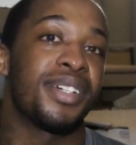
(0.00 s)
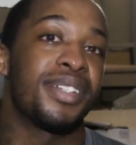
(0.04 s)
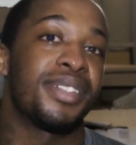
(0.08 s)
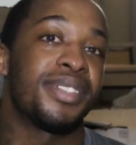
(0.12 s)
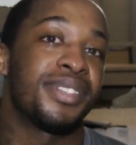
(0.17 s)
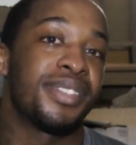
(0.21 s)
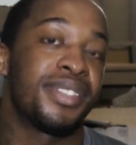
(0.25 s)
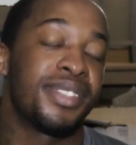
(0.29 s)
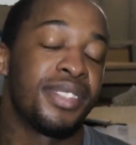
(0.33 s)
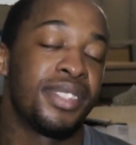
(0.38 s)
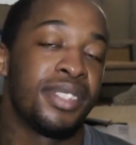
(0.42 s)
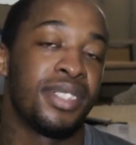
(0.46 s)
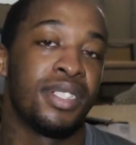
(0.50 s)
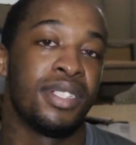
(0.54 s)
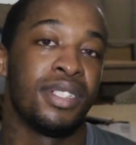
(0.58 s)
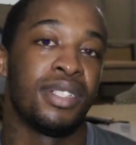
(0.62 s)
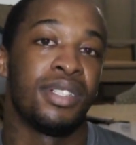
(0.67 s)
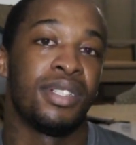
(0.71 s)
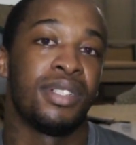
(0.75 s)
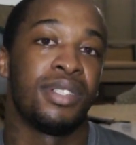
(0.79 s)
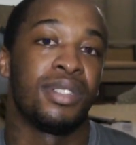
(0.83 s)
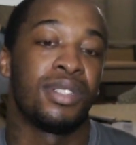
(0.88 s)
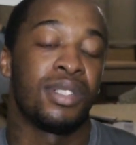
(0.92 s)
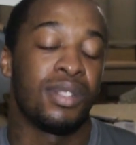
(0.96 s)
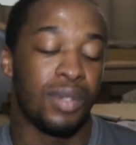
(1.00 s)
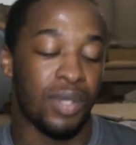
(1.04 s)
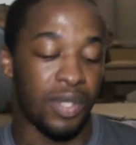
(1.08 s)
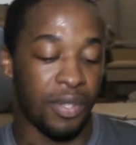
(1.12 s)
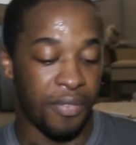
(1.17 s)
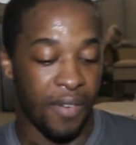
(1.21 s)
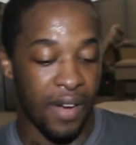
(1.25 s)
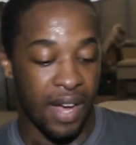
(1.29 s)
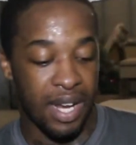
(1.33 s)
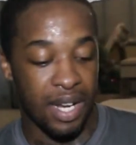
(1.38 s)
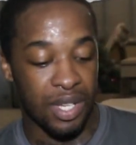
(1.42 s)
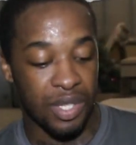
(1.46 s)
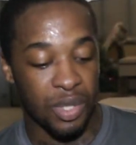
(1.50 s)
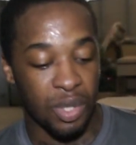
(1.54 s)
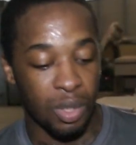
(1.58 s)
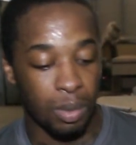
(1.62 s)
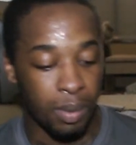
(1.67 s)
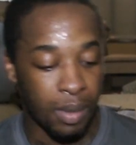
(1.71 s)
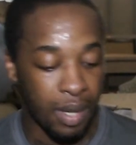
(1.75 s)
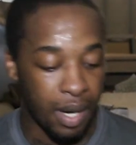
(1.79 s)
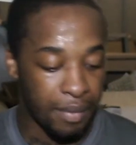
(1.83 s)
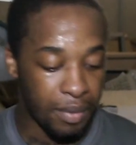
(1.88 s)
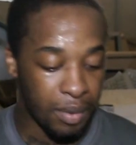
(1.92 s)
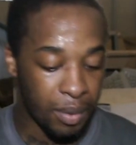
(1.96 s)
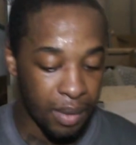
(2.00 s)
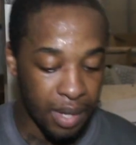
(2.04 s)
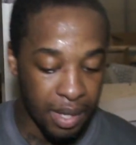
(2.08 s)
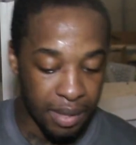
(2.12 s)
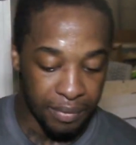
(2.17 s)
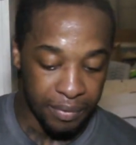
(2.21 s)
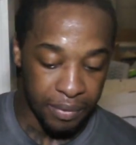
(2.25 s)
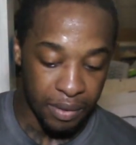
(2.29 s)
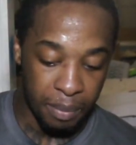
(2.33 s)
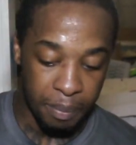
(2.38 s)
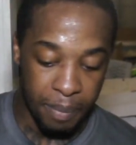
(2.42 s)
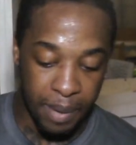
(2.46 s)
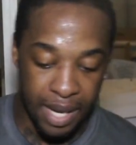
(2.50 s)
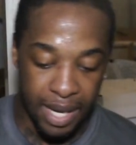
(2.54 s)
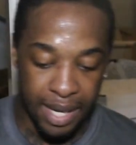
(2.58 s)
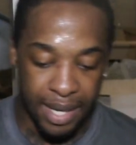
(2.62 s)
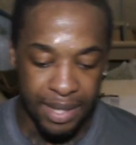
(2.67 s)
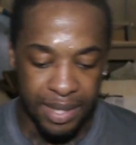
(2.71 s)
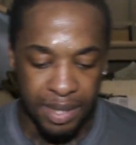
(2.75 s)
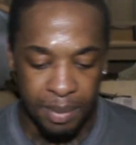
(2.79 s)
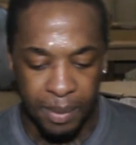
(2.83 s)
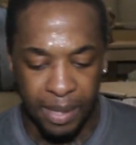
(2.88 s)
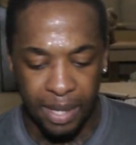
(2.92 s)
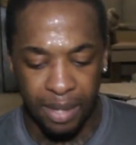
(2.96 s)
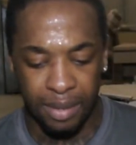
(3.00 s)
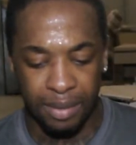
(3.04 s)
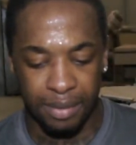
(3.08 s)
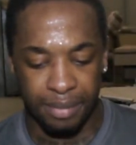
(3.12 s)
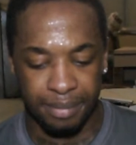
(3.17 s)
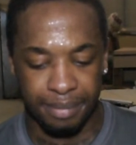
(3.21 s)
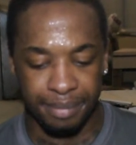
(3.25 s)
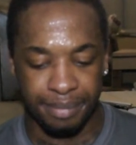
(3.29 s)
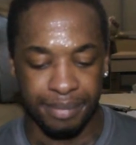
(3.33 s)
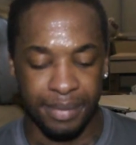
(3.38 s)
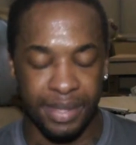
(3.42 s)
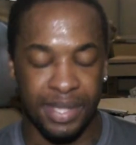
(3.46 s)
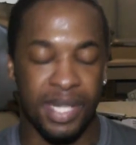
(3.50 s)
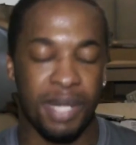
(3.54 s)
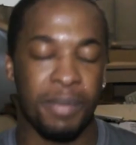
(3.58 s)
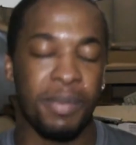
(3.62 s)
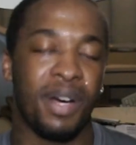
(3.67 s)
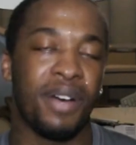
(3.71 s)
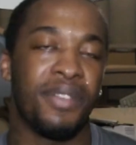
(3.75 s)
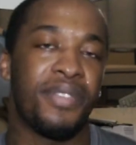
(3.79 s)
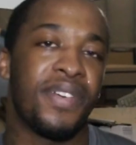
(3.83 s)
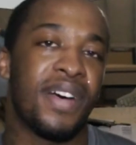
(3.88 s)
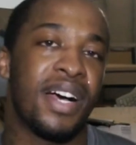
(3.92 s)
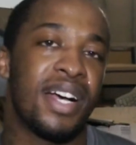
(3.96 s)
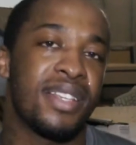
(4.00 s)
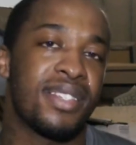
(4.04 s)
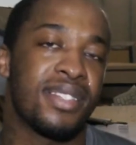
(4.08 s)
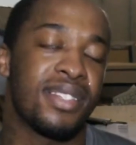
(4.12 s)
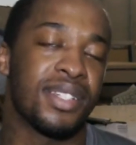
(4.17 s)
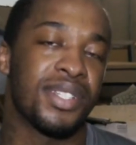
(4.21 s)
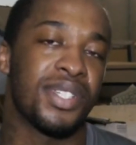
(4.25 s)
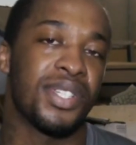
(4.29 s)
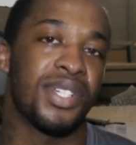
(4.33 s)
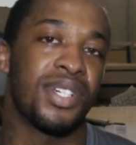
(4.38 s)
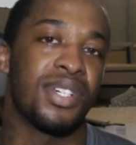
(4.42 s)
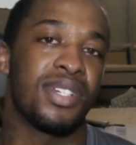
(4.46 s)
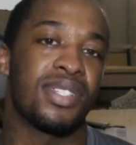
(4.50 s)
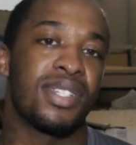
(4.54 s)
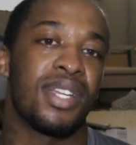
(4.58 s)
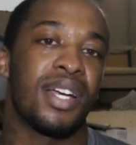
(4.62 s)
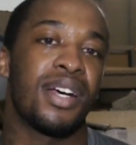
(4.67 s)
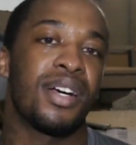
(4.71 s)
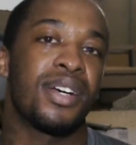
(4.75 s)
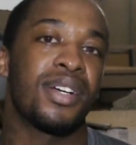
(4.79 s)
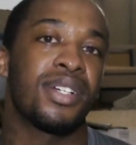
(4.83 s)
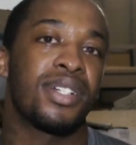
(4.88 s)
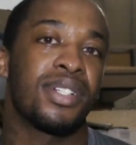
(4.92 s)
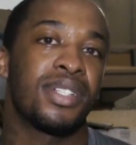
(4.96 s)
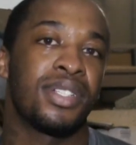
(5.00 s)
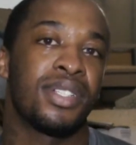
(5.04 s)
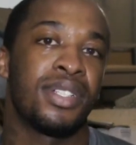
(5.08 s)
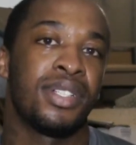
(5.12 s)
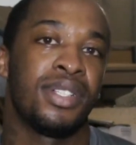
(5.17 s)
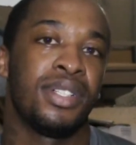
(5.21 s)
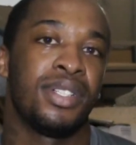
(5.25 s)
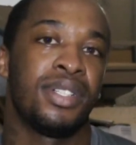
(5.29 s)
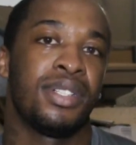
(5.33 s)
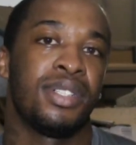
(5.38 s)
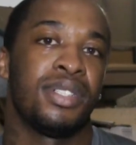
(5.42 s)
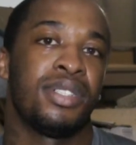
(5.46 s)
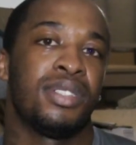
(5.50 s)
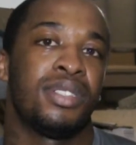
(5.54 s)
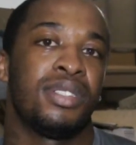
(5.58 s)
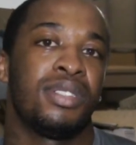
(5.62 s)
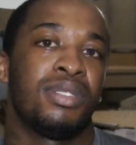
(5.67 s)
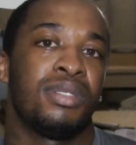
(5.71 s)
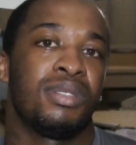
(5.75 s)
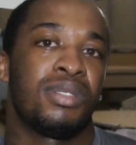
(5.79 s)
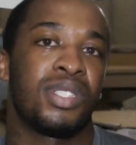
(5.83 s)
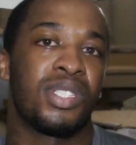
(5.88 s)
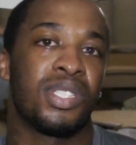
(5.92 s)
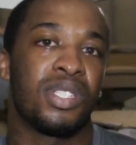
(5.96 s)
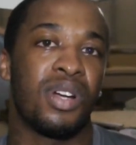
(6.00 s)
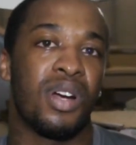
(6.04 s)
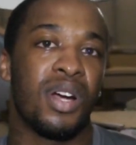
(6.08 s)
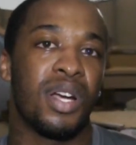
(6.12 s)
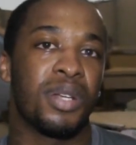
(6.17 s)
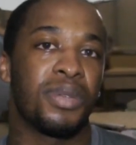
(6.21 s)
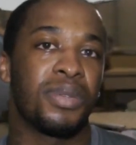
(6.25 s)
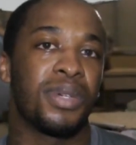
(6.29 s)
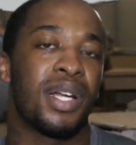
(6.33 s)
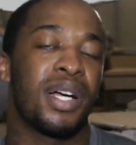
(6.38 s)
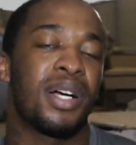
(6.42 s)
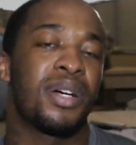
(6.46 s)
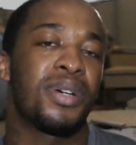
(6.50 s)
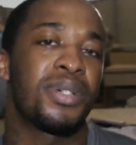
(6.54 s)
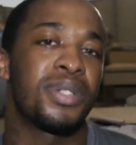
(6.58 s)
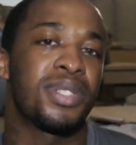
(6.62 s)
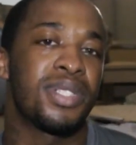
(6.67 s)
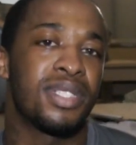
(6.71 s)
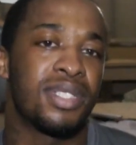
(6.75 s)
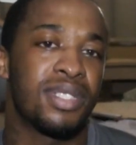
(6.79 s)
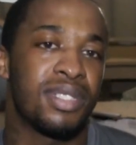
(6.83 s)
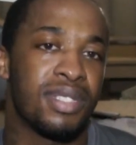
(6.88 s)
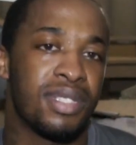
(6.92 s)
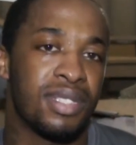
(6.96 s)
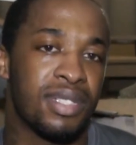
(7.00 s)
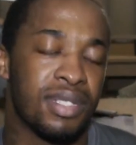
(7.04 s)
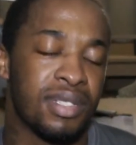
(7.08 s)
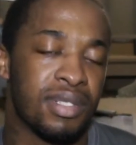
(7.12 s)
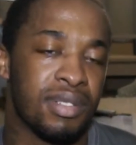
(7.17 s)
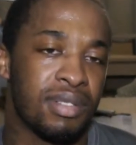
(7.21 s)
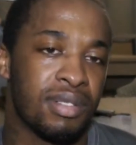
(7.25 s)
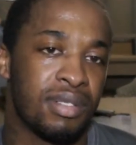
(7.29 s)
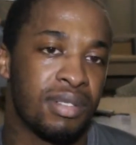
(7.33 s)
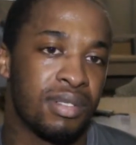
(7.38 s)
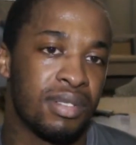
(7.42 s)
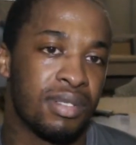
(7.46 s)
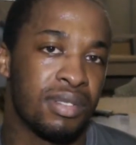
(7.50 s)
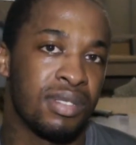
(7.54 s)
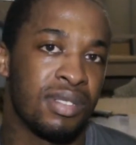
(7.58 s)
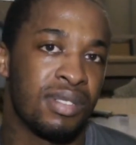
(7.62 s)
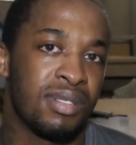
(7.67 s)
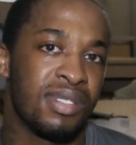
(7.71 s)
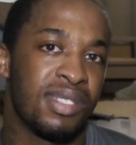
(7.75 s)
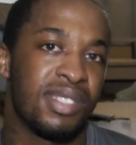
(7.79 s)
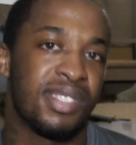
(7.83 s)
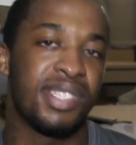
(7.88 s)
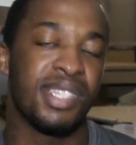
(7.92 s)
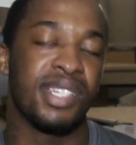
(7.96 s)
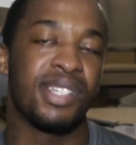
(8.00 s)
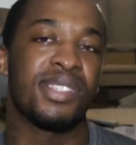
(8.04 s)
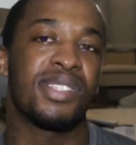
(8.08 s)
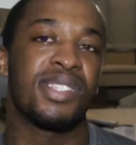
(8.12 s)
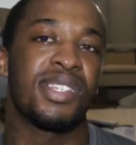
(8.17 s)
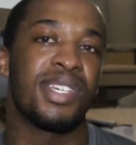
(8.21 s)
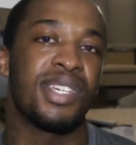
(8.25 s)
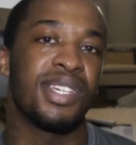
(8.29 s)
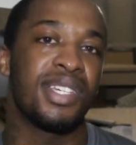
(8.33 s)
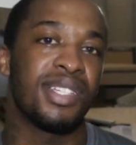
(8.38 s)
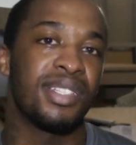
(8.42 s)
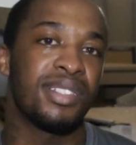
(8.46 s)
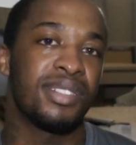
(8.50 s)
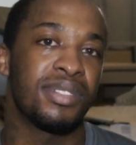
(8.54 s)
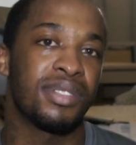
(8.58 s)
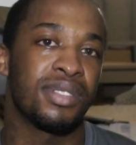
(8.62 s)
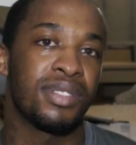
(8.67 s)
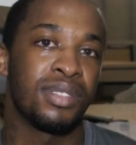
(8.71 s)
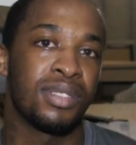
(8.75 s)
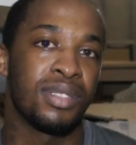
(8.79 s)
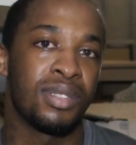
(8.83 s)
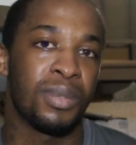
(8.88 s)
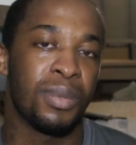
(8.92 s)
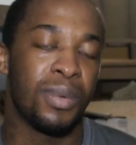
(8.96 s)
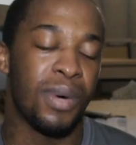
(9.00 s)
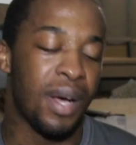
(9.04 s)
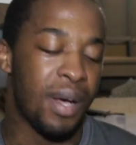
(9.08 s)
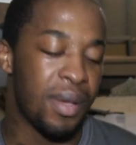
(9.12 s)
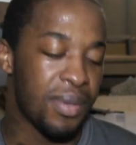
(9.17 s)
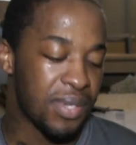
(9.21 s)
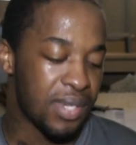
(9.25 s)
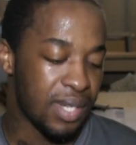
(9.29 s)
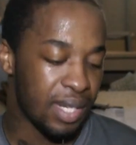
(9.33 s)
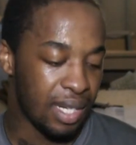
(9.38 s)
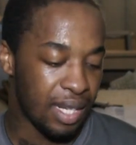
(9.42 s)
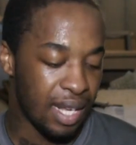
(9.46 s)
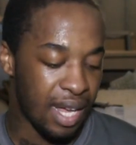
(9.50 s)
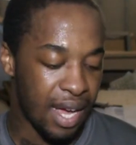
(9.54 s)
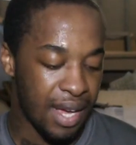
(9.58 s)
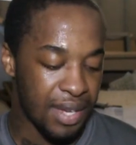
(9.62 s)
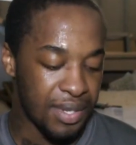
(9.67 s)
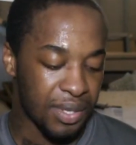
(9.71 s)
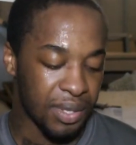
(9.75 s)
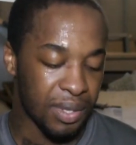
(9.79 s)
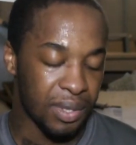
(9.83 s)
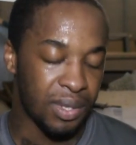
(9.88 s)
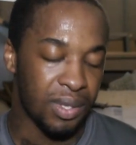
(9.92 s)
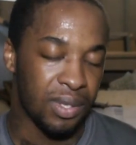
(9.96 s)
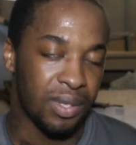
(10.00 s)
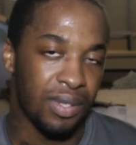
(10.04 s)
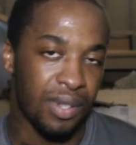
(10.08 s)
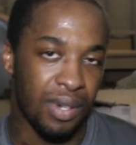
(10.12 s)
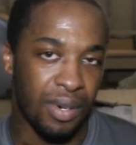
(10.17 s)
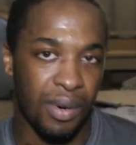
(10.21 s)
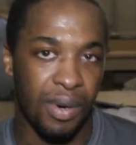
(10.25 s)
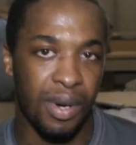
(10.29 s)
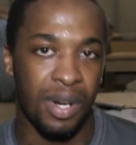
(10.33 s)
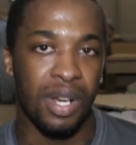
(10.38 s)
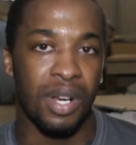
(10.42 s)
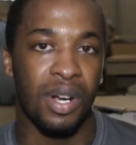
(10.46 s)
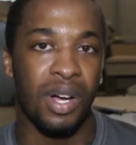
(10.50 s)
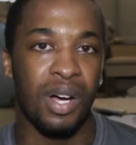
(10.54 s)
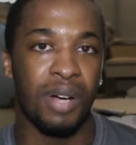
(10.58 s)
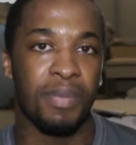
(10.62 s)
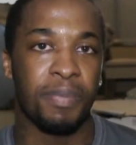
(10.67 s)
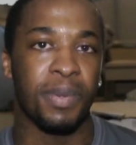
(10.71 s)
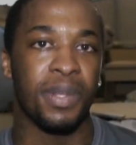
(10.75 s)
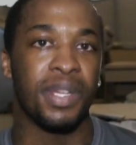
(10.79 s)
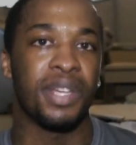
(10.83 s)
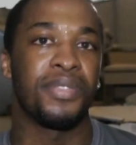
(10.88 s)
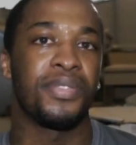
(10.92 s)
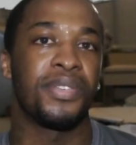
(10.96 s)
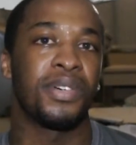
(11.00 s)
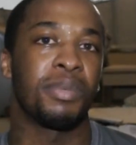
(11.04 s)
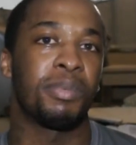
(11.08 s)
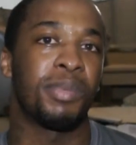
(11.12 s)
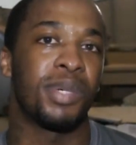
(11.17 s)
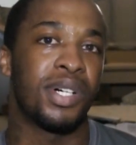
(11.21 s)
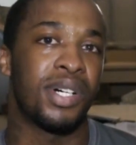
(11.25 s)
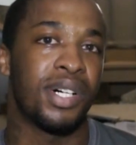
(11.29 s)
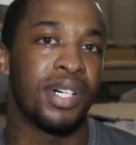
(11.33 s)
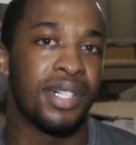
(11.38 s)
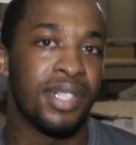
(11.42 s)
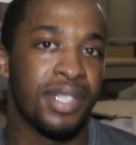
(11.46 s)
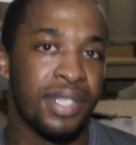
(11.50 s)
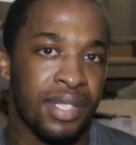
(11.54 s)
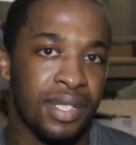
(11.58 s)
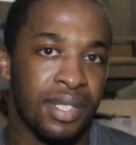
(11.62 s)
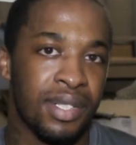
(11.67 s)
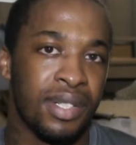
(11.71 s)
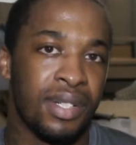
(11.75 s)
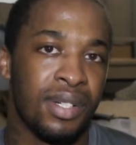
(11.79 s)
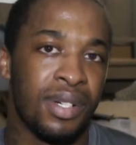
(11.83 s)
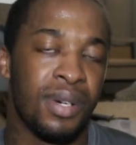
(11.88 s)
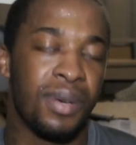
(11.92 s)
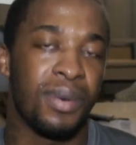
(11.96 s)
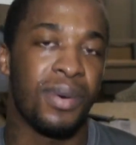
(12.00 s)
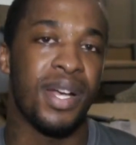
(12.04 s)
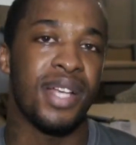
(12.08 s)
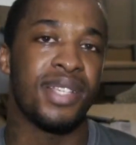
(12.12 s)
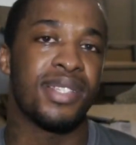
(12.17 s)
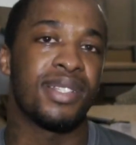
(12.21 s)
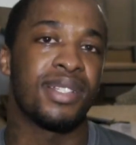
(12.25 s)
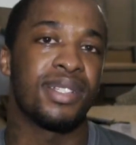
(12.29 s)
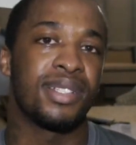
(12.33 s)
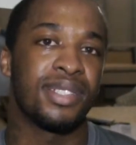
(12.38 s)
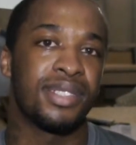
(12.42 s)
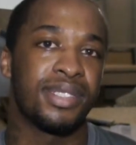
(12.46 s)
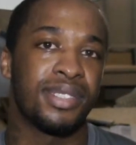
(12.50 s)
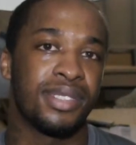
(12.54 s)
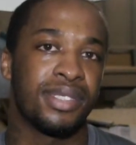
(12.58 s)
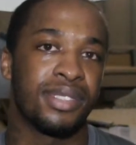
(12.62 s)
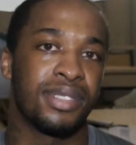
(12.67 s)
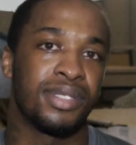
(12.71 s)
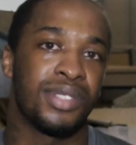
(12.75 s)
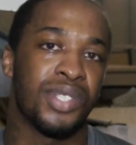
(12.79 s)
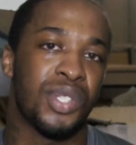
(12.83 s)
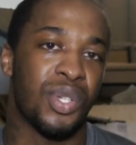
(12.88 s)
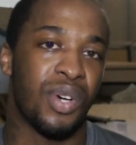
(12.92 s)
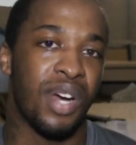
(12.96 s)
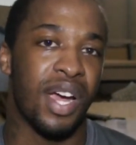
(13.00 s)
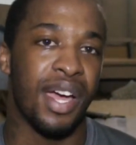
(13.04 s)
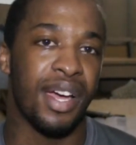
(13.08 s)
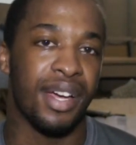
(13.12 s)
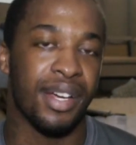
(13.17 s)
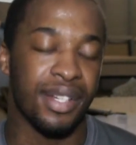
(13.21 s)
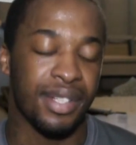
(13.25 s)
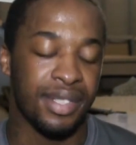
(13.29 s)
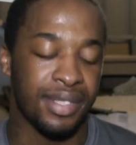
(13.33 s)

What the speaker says: I was fighting a super heavyweight for the past about 5-6 years now. started when I was 16, while I was still in high school, on and off playing football, wrestling, track.